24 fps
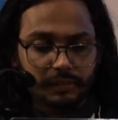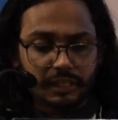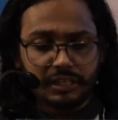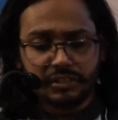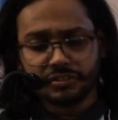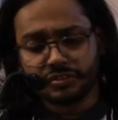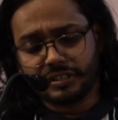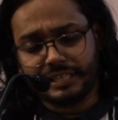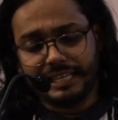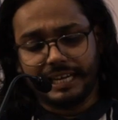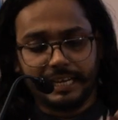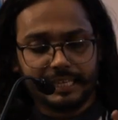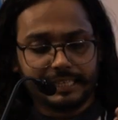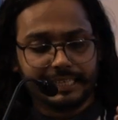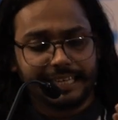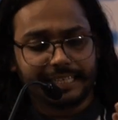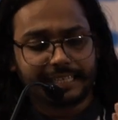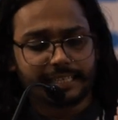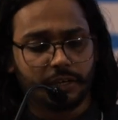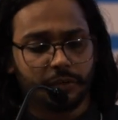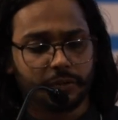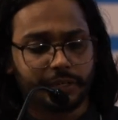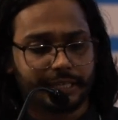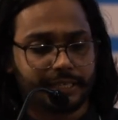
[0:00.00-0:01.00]
So yeah,
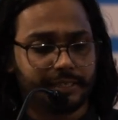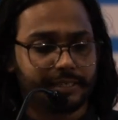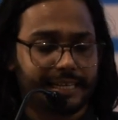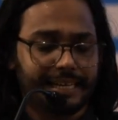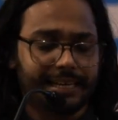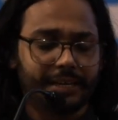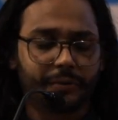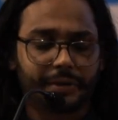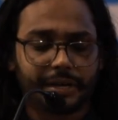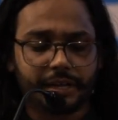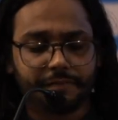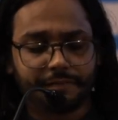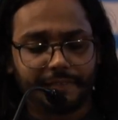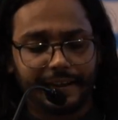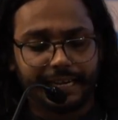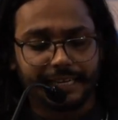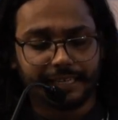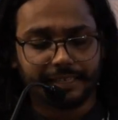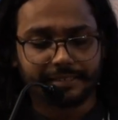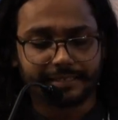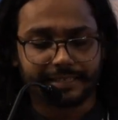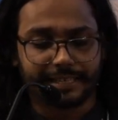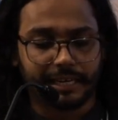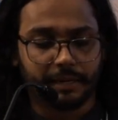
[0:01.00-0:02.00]
that's how it is. And you can find
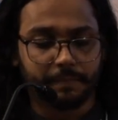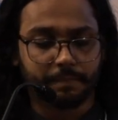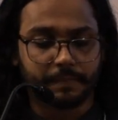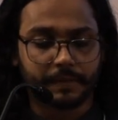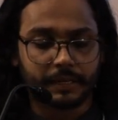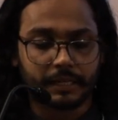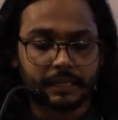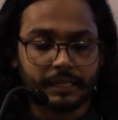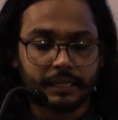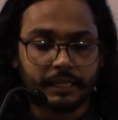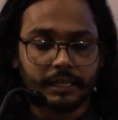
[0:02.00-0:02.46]
a script